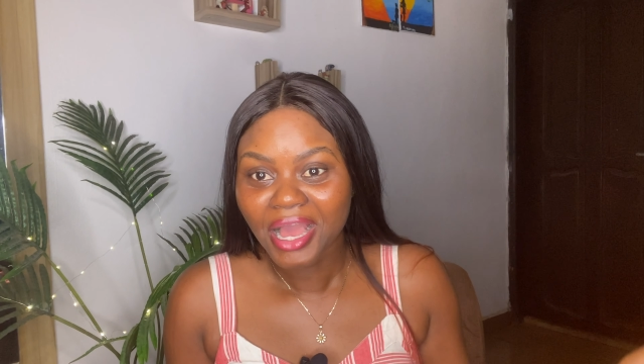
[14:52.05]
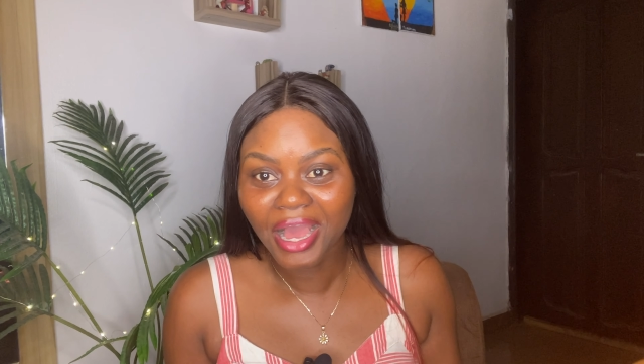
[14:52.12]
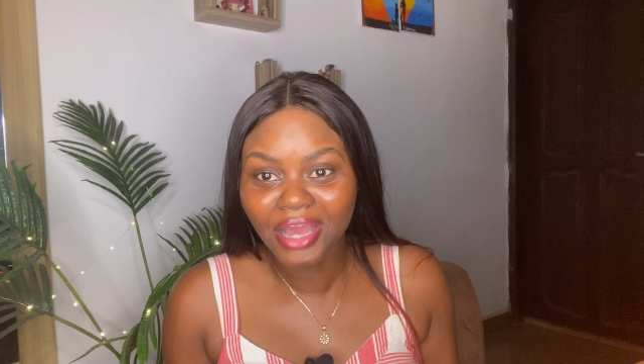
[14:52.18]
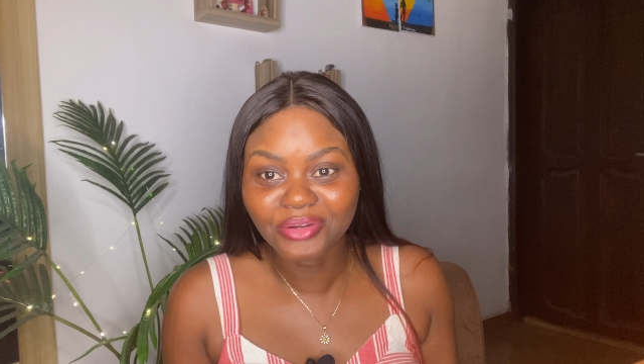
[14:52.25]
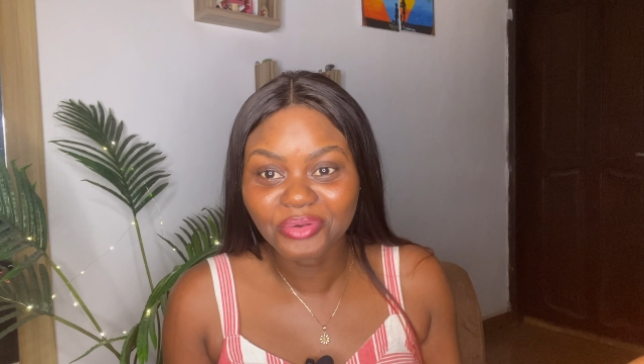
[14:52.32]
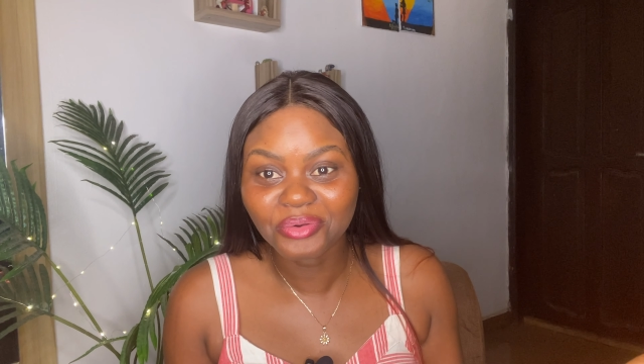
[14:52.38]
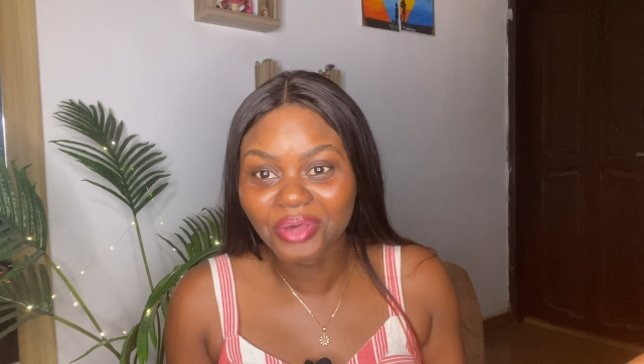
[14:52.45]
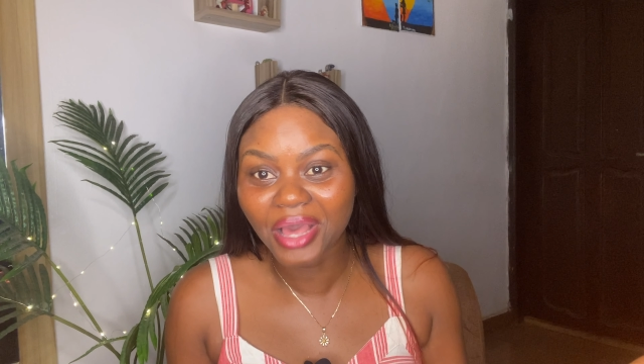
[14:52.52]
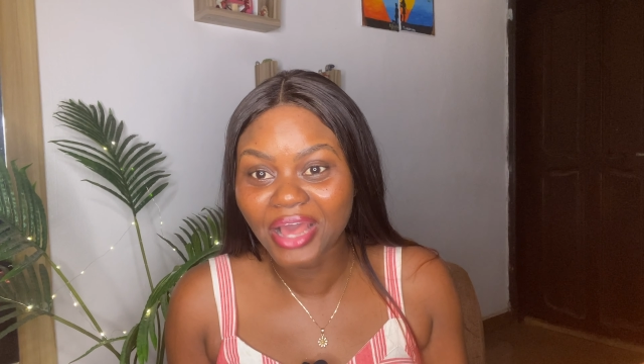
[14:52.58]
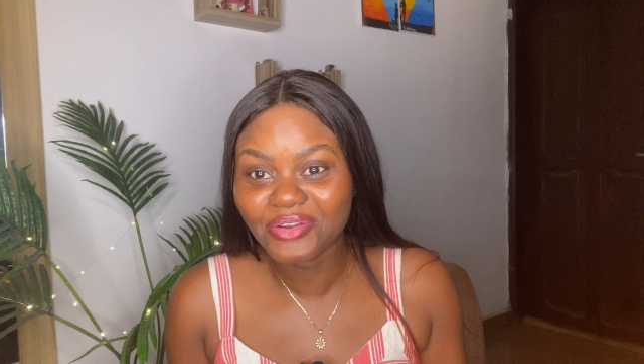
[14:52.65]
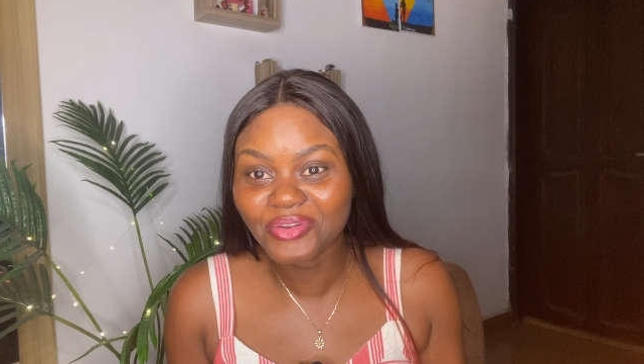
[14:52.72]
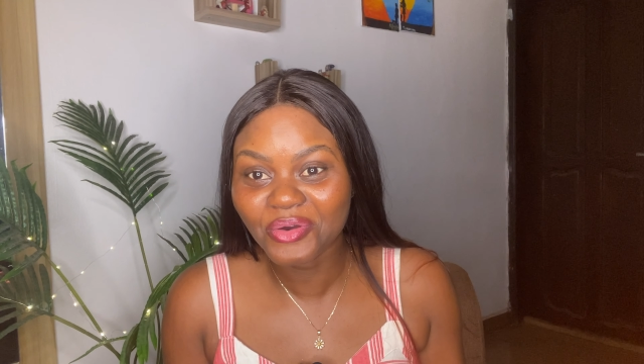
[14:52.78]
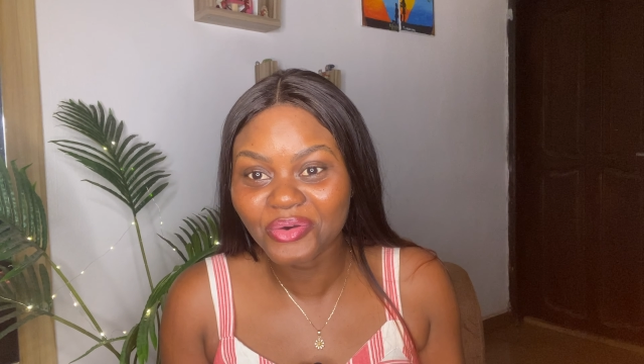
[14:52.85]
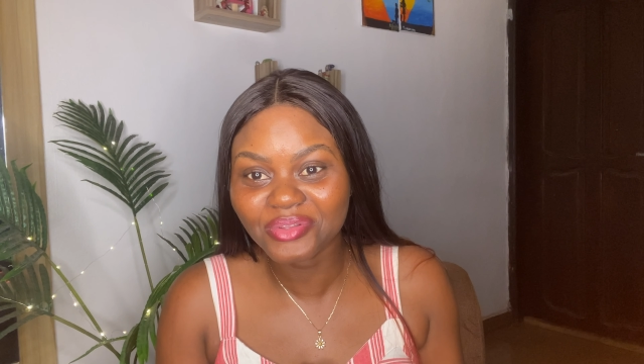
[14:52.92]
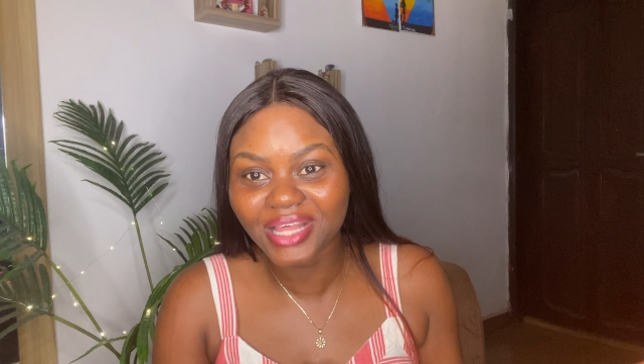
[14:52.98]
and
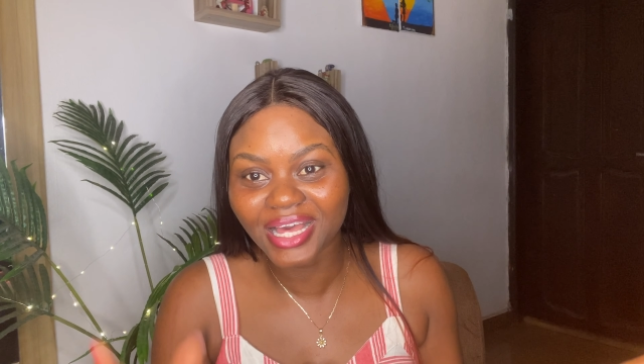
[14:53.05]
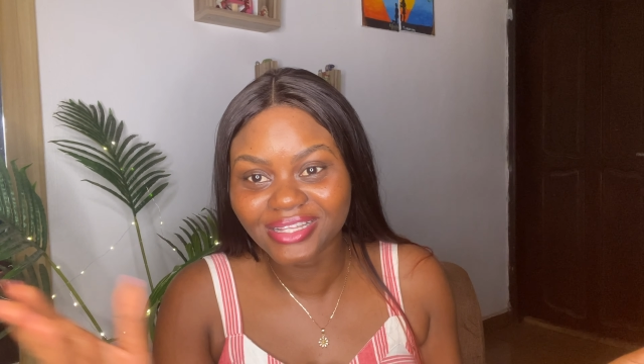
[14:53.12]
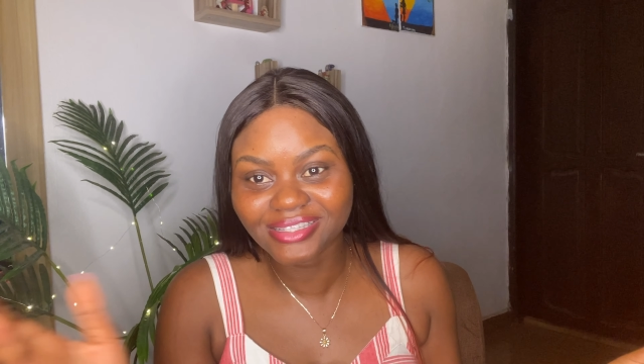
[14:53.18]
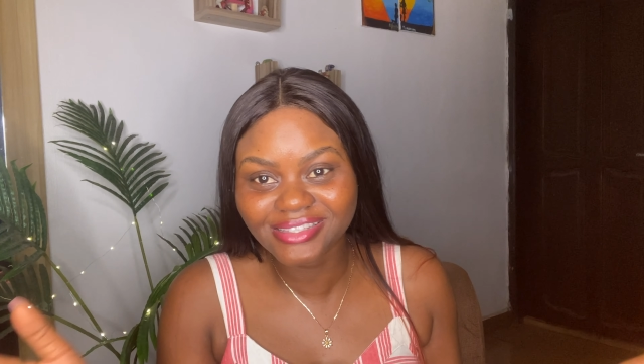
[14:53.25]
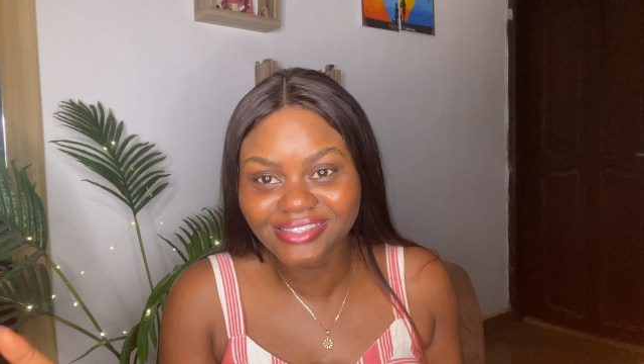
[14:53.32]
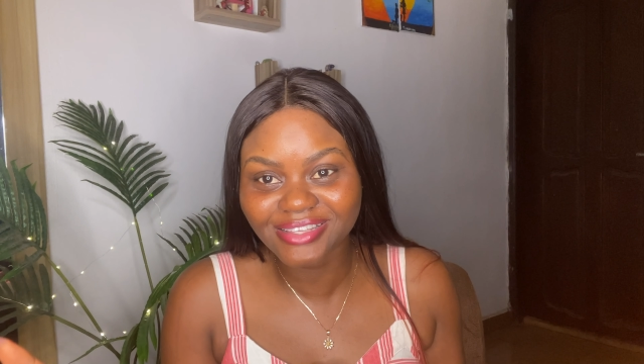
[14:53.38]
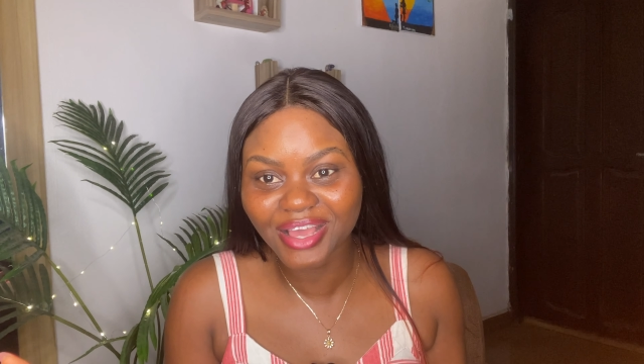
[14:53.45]
all that